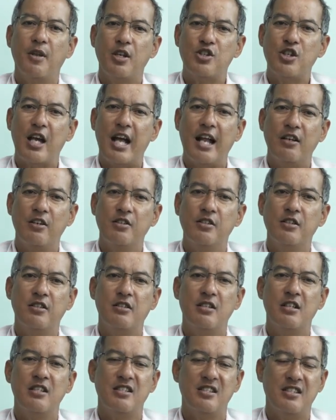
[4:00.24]
the childhood
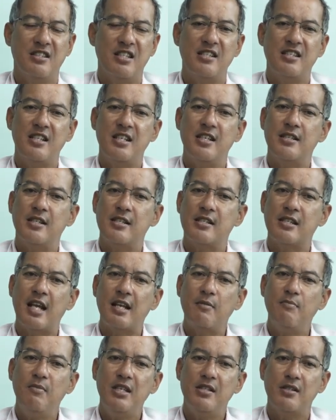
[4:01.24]
diseases
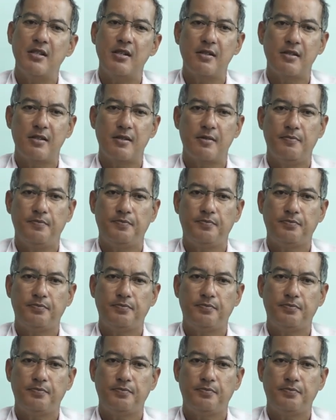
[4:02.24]
like measles.